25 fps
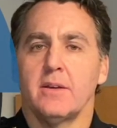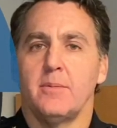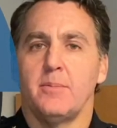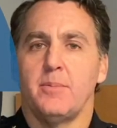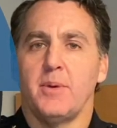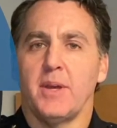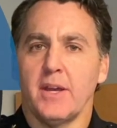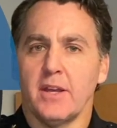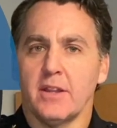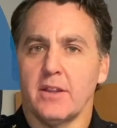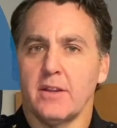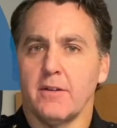
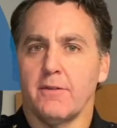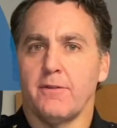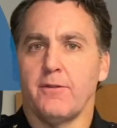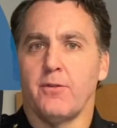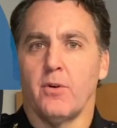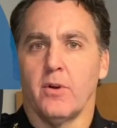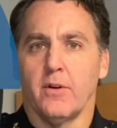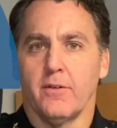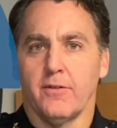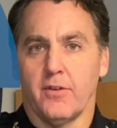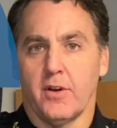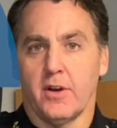being at the
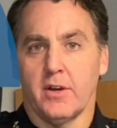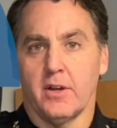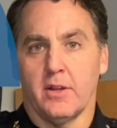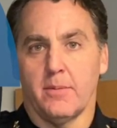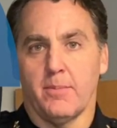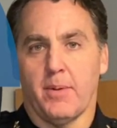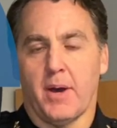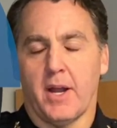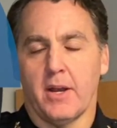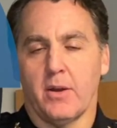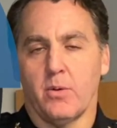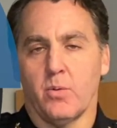forefront of the
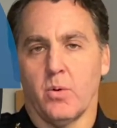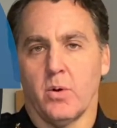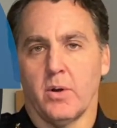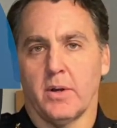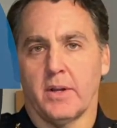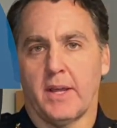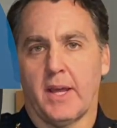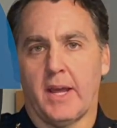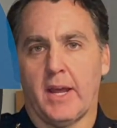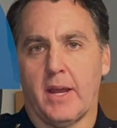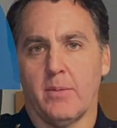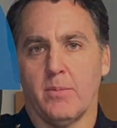body-worn
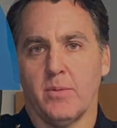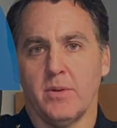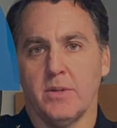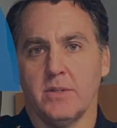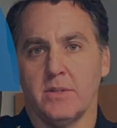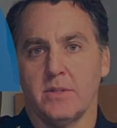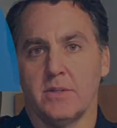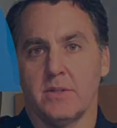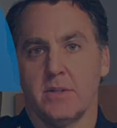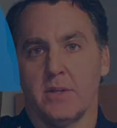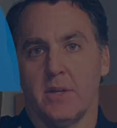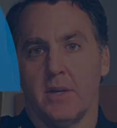cameras,